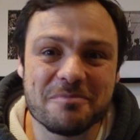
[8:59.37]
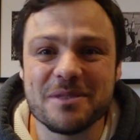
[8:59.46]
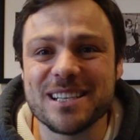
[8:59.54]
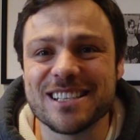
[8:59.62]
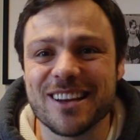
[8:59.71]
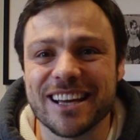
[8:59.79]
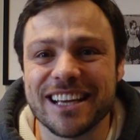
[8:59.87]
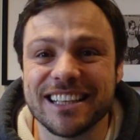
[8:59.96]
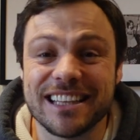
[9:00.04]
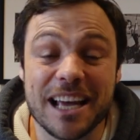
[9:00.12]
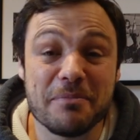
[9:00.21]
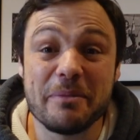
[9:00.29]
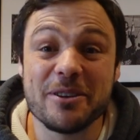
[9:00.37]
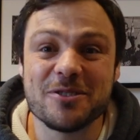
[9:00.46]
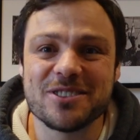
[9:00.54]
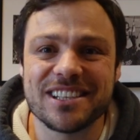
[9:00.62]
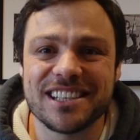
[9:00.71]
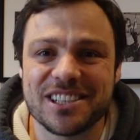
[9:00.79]
please like it and maybe
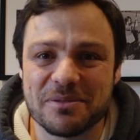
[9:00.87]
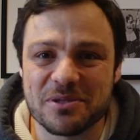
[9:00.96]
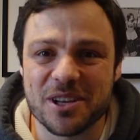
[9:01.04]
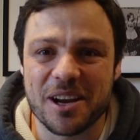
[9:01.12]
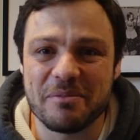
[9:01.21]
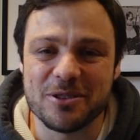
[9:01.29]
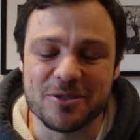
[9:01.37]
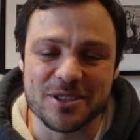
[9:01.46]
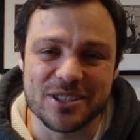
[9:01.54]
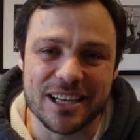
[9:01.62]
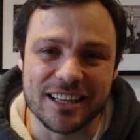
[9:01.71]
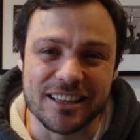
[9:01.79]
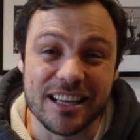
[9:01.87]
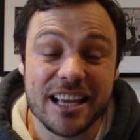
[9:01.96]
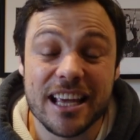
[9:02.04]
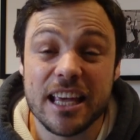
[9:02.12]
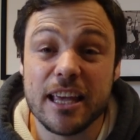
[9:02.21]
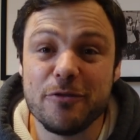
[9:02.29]
consider subscribing to the channel.
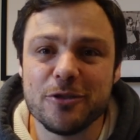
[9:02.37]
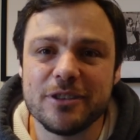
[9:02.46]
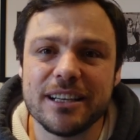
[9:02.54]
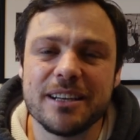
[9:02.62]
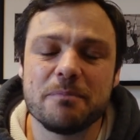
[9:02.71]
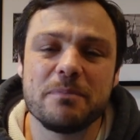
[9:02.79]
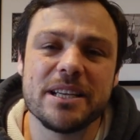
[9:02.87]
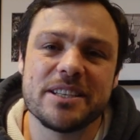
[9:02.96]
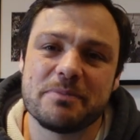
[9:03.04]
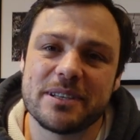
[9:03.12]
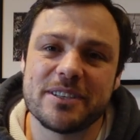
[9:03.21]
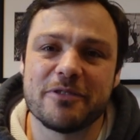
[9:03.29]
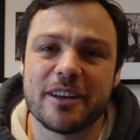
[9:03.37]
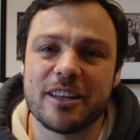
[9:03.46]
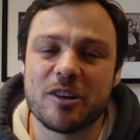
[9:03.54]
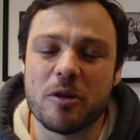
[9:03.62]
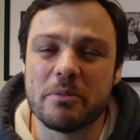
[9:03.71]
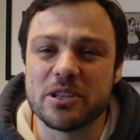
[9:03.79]
If you didn't, please specify in
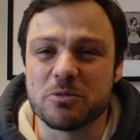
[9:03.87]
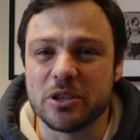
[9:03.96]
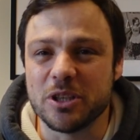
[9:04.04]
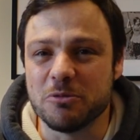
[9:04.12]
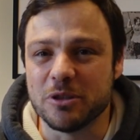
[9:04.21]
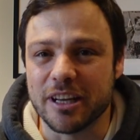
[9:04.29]
the comments what you would